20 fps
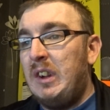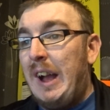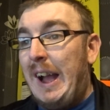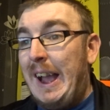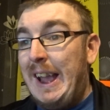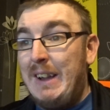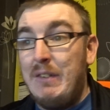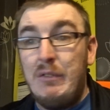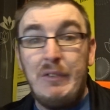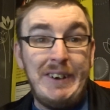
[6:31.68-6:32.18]

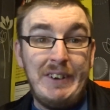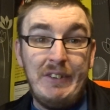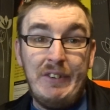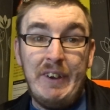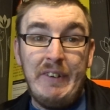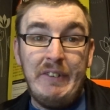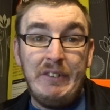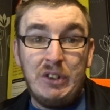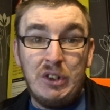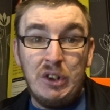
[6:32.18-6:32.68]
We
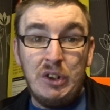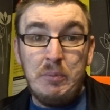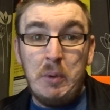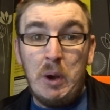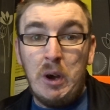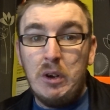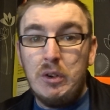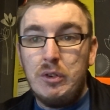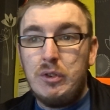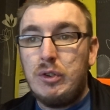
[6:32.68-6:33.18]
haven't done
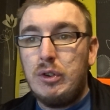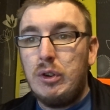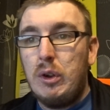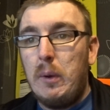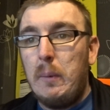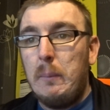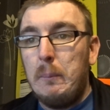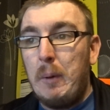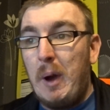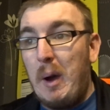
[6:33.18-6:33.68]
much,
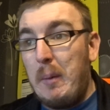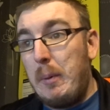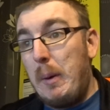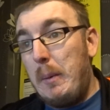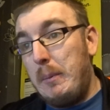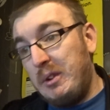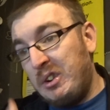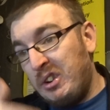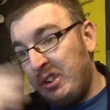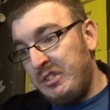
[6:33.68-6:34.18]
but I'll
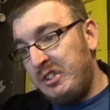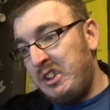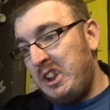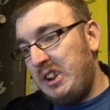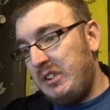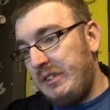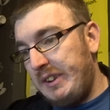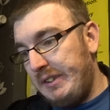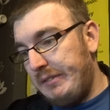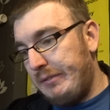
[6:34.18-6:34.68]
probably
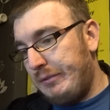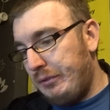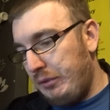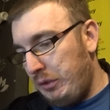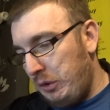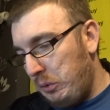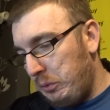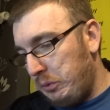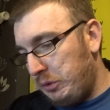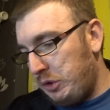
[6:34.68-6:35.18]
continue it
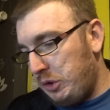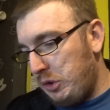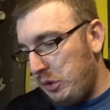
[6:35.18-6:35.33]
through